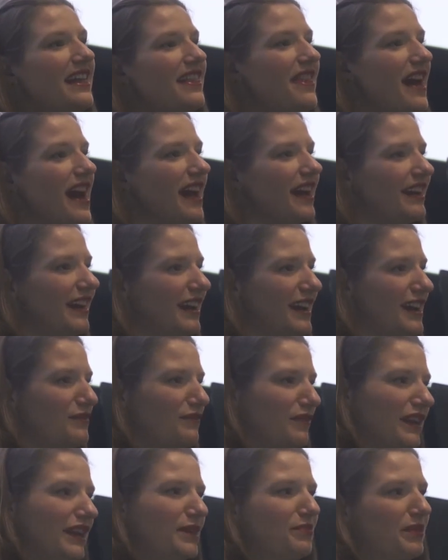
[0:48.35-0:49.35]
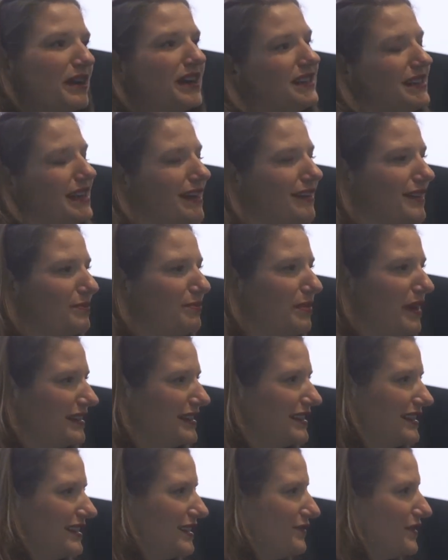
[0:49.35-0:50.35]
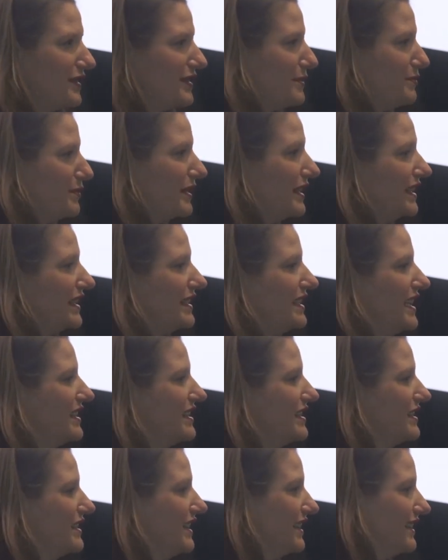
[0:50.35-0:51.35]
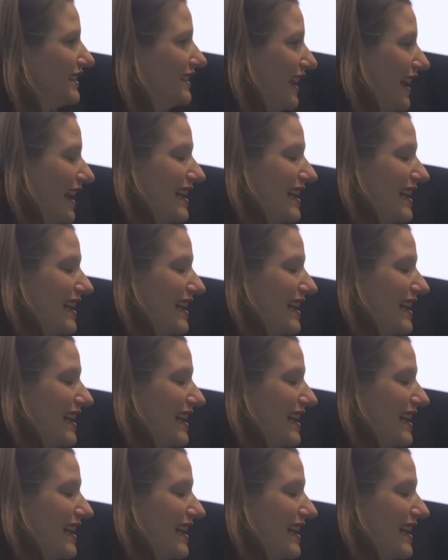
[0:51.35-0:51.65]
that really breaks down the process of usability testing.